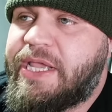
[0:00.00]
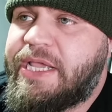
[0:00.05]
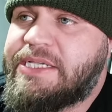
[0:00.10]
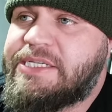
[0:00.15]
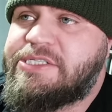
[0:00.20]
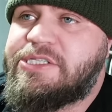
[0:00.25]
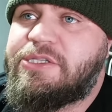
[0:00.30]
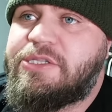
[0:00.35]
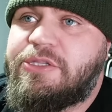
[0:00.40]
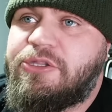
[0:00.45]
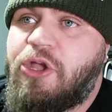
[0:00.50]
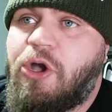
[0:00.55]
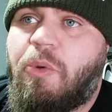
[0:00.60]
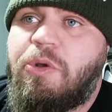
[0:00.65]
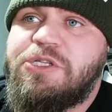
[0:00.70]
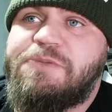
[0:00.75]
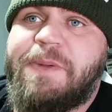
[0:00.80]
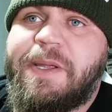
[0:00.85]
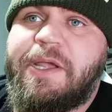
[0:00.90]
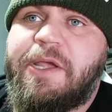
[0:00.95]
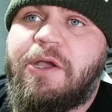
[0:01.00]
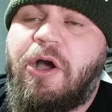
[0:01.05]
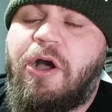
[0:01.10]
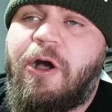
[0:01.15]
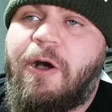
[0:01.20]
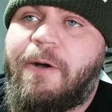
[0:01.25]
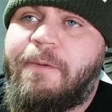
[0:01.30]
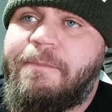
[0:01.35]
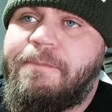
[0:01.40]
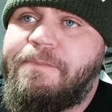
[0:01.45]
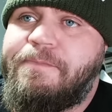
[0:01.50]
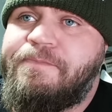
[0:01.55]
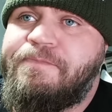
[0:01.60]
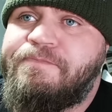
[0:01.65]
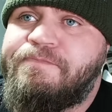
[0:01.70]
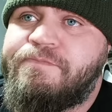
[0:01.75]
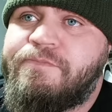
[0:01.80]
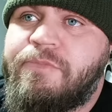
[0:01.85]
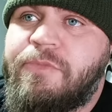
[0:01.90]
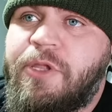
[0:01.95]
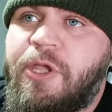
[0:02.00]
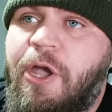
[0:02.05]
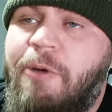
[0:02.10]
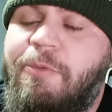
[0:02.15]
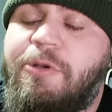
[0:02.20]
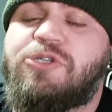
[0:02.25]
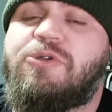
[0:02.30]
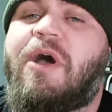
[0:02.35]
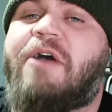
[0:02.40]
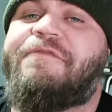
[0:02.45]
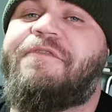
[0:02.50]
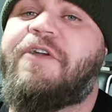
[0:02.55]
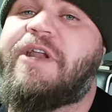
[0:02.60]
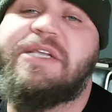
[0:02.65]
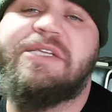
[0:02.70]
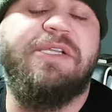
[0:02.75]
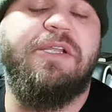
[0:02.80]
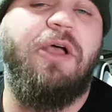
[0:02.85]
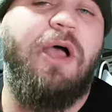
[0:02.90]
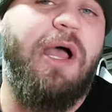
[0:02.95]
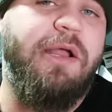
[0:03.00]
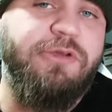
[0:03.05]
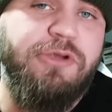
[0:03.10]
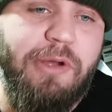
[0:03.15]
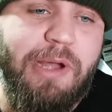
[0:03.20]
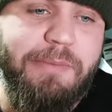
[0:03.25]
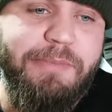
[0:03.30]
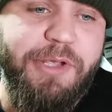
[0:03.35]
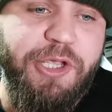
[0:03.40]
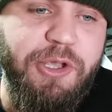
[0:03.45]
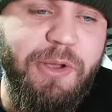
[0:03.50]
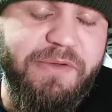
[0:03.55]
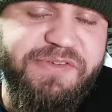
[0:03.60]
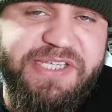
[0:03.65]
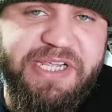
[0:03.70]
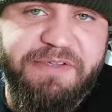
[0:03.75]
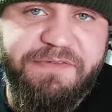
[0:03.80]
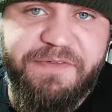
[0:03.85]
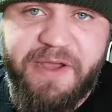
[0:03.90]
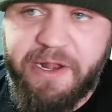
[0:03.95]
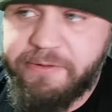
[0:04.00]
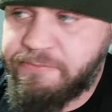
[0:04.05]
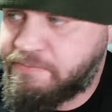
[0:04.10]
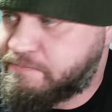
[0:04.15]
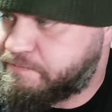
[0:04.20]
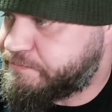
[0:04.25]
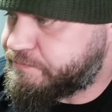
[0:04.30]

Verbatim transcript: It's no one's been caught. And what's quite funny is I'm a UFC fan,